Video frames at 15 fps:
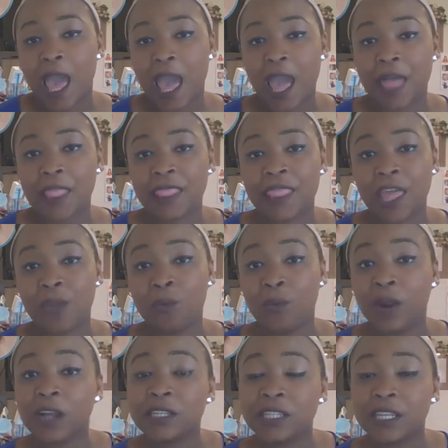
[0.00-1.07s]
and they
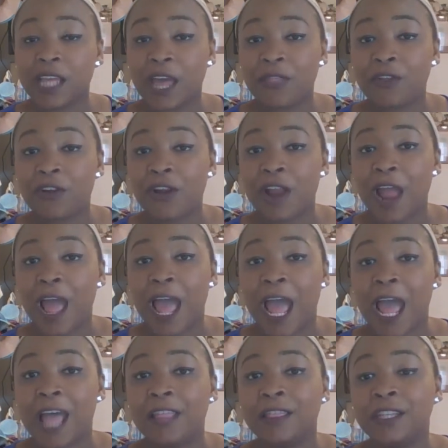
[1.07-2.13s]
worked together
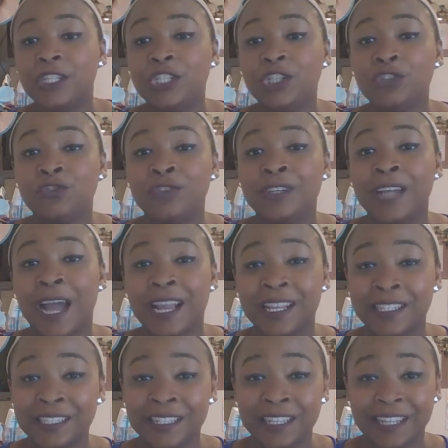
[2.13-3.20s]
at the Children
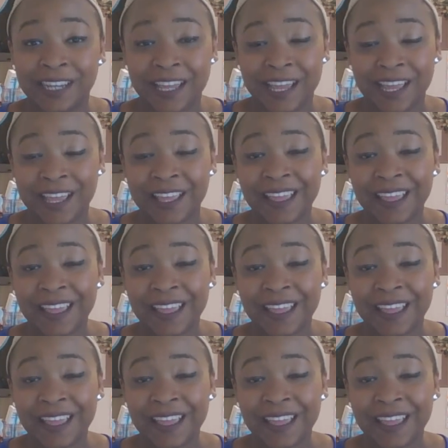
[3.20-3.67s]
Guidance Clinic.